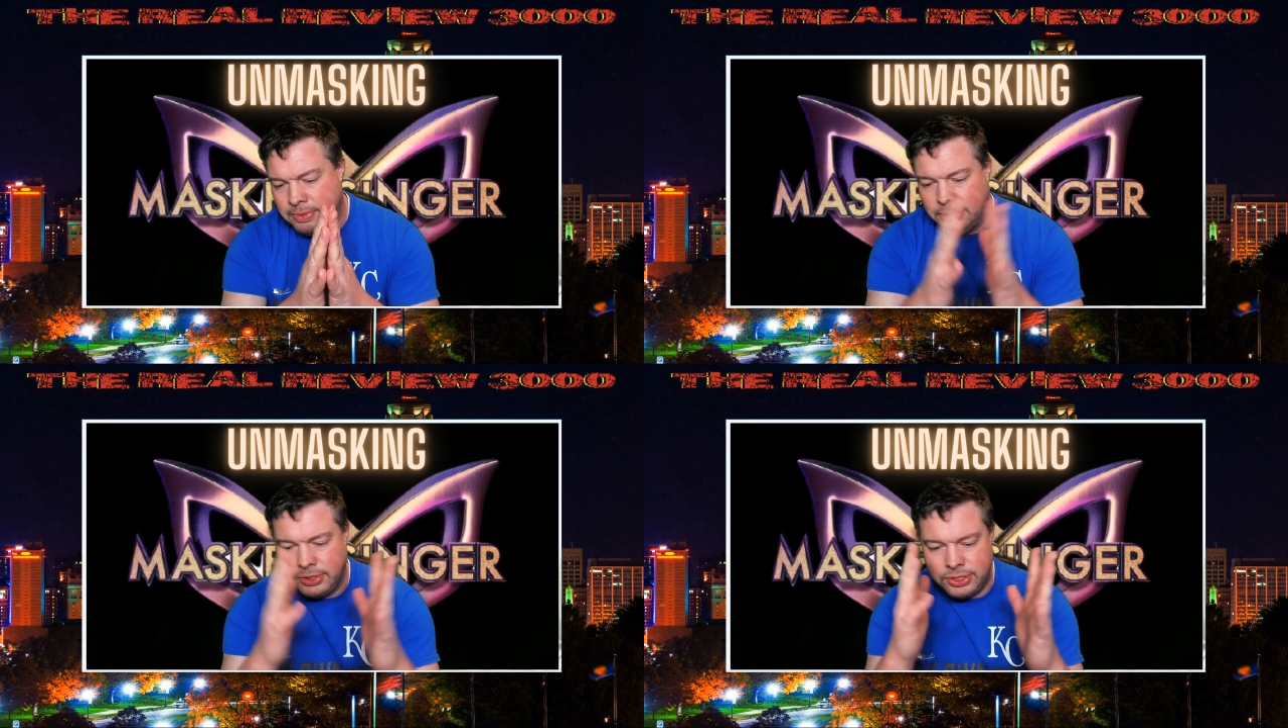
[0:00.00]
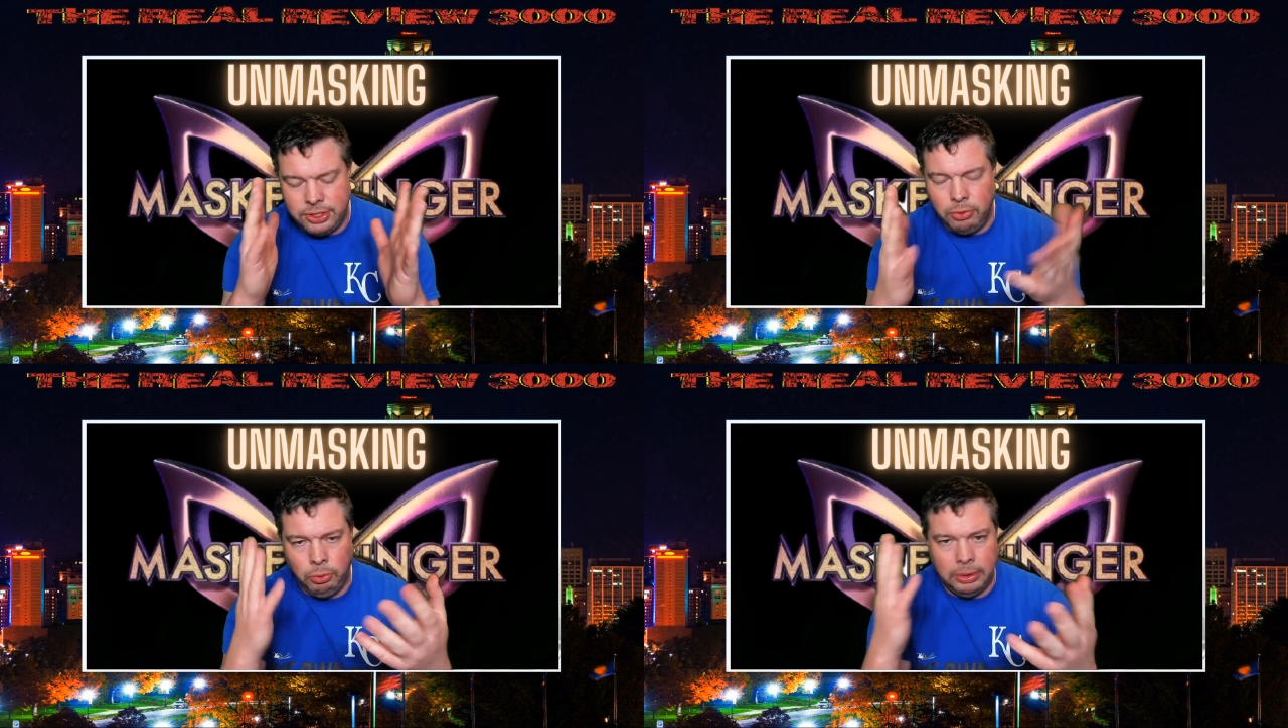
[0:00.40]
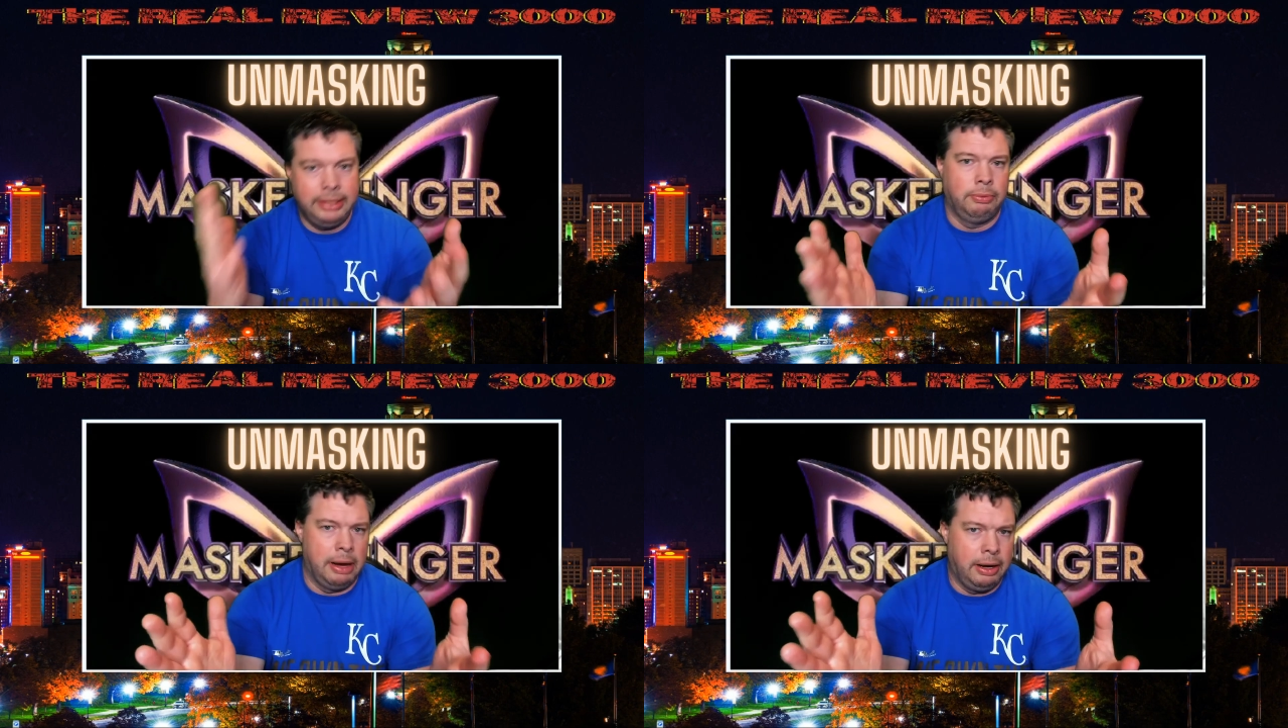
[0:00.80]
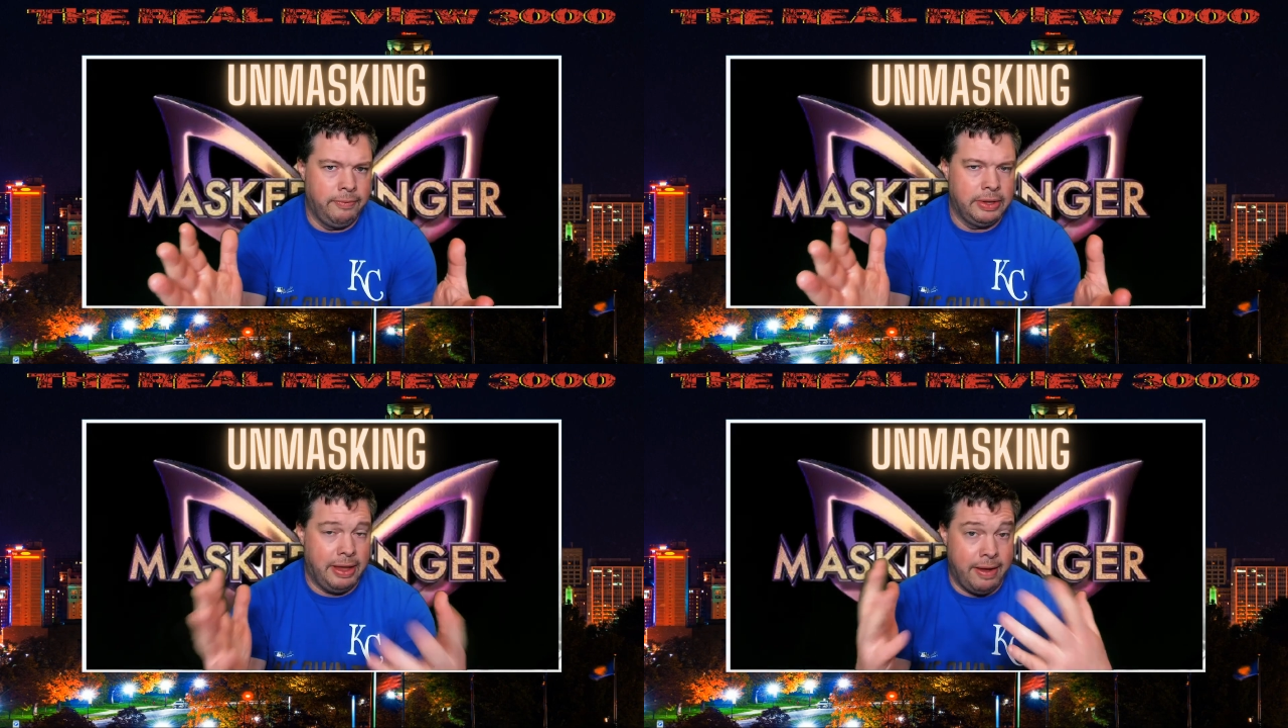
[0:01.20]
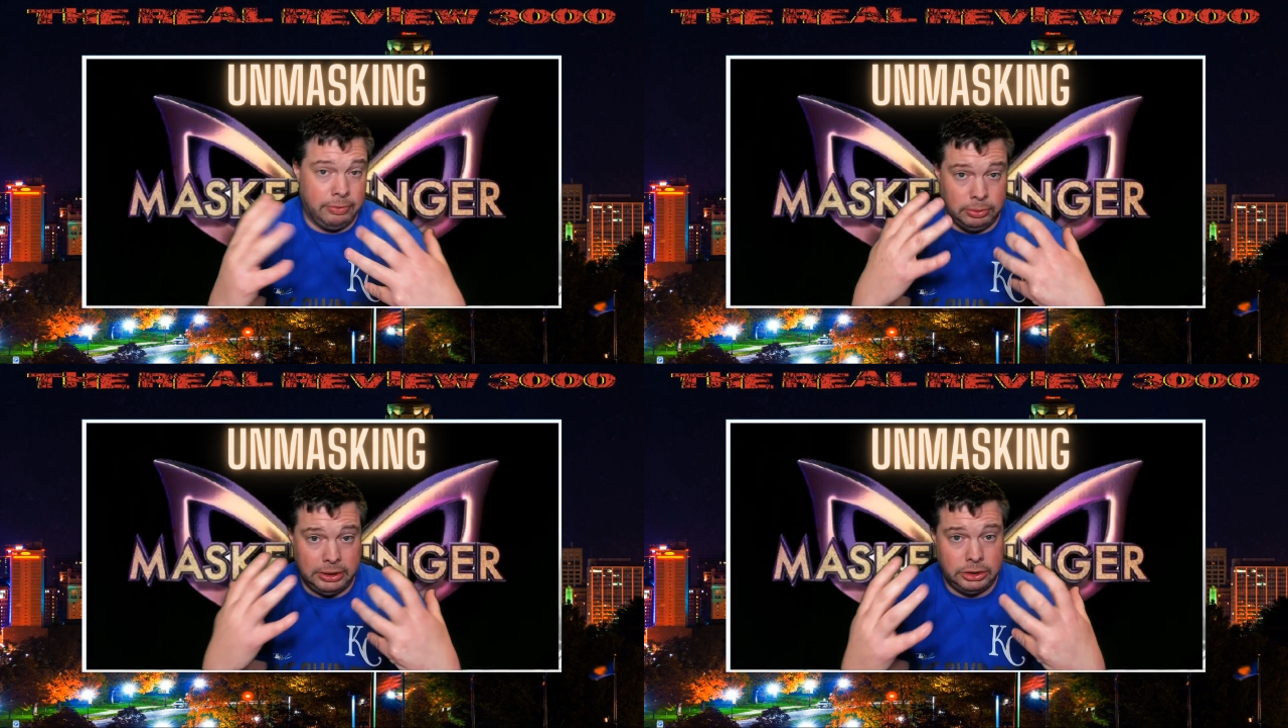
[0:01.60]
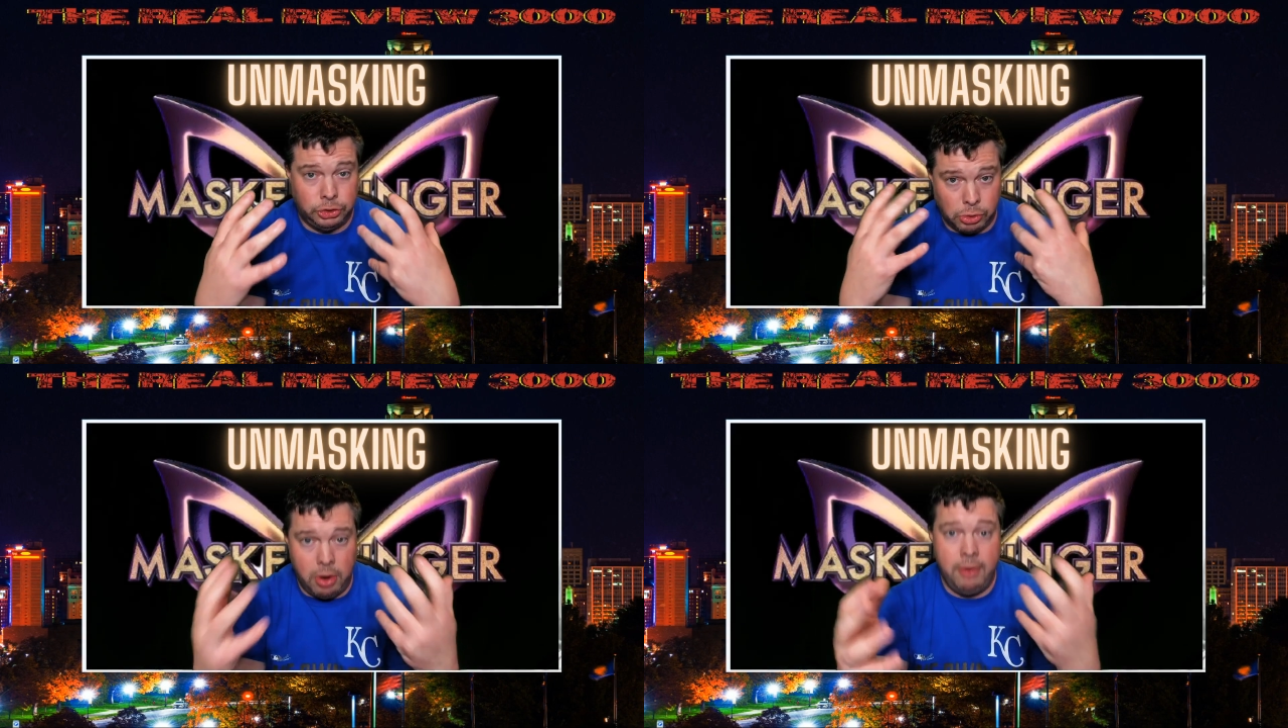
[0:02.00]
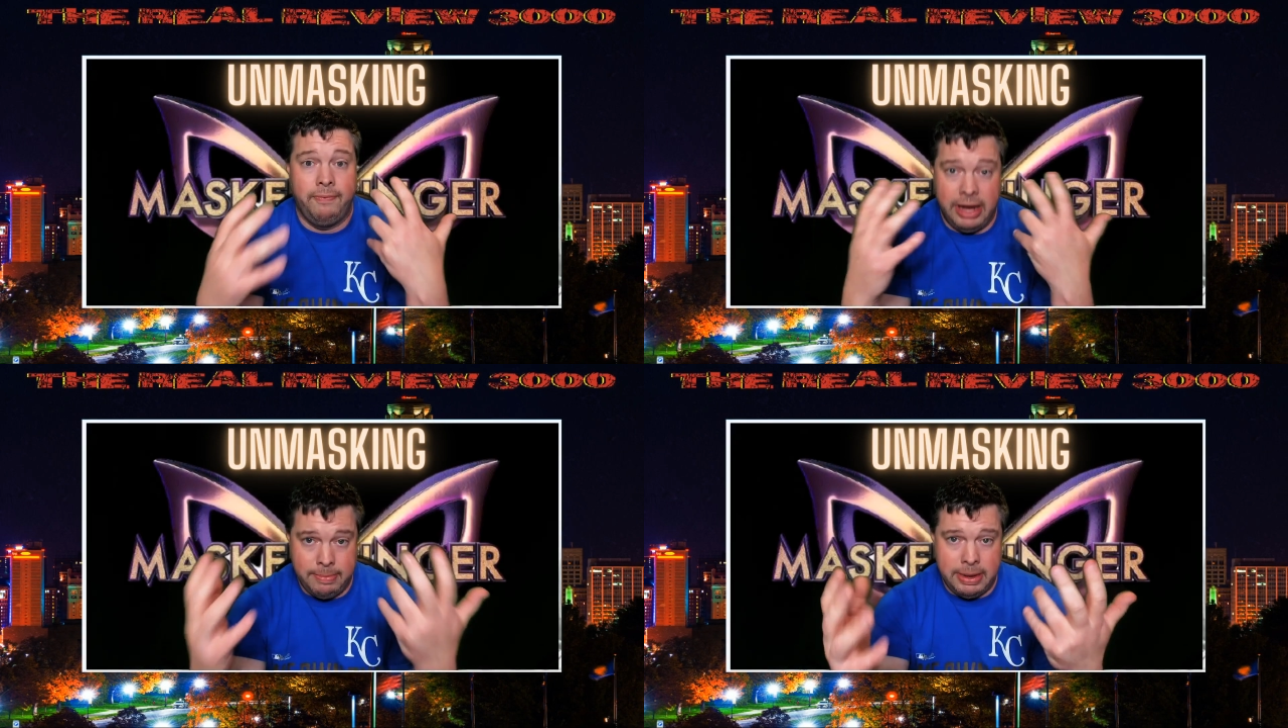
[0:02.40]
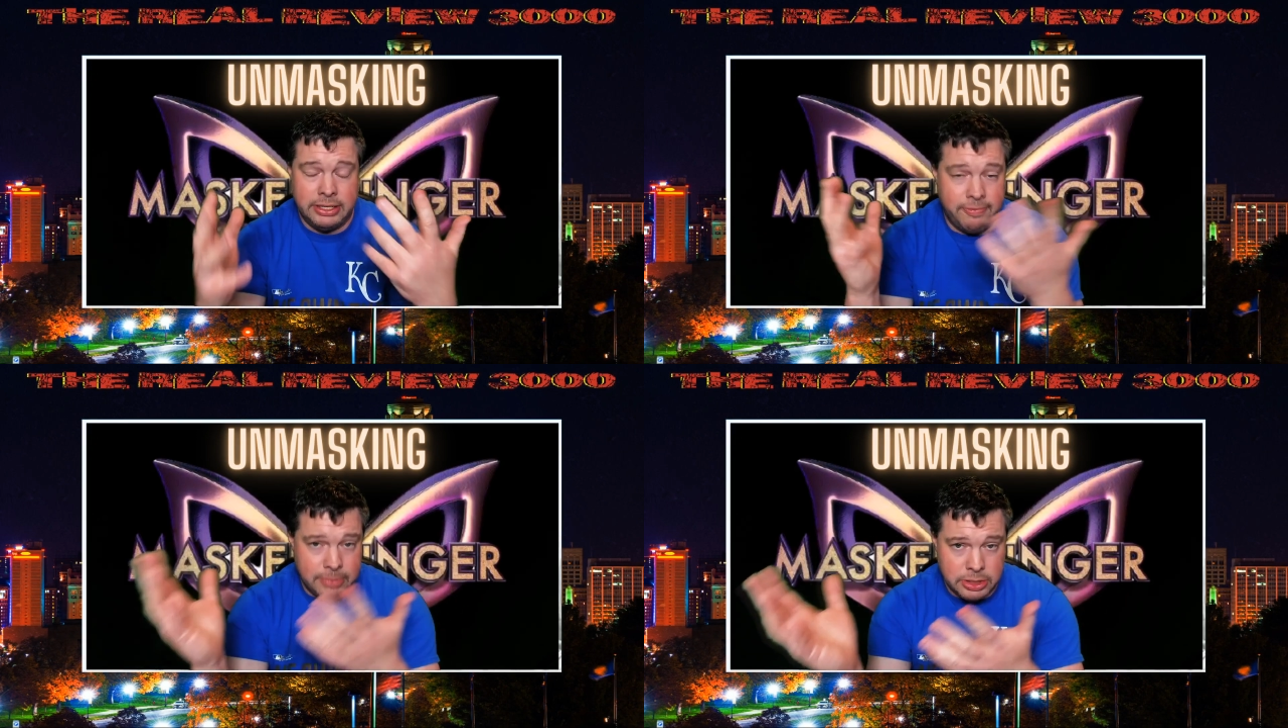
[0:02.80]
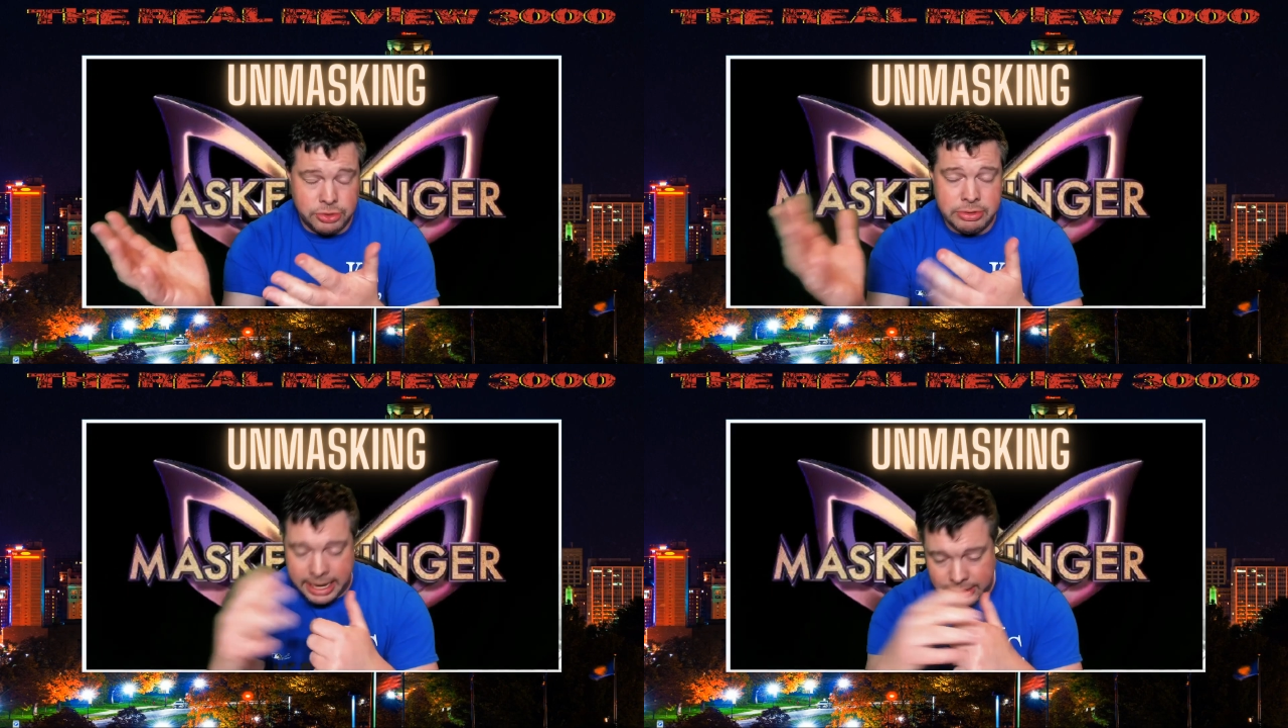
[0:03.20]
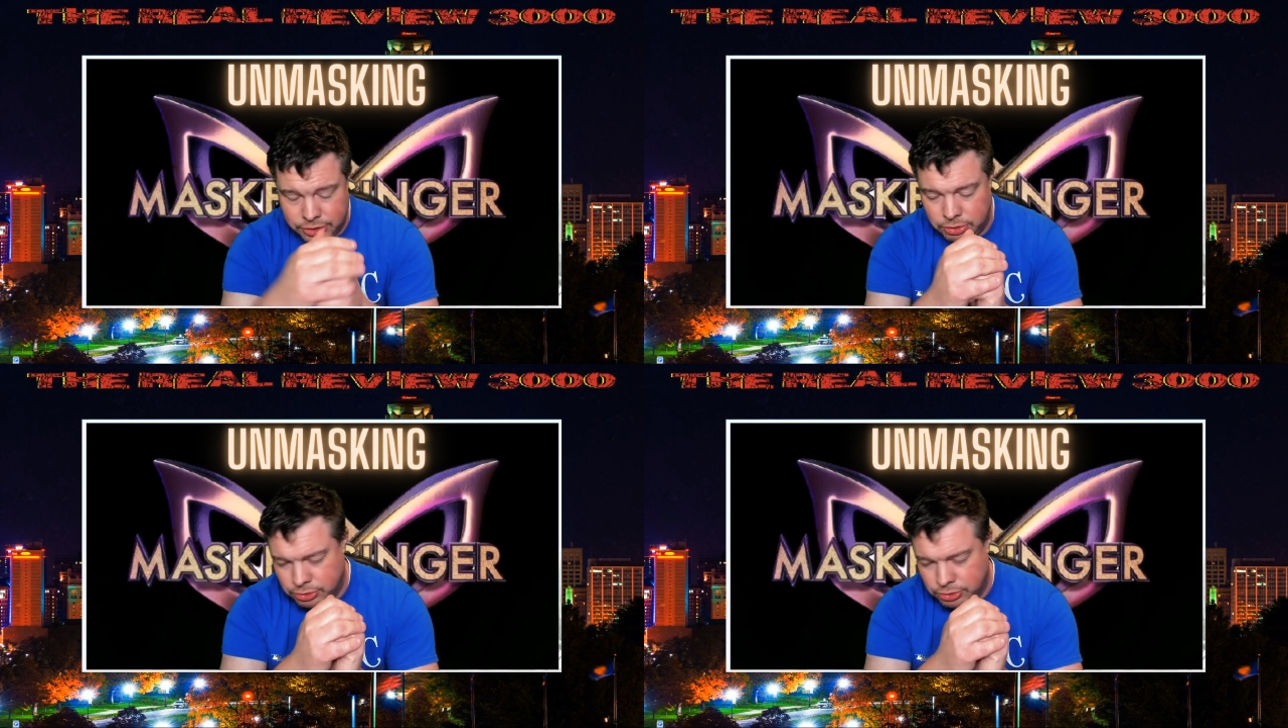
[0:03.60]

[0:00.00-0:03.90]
They're still really relevant. They have a really strong fan base. I've mentioned that too.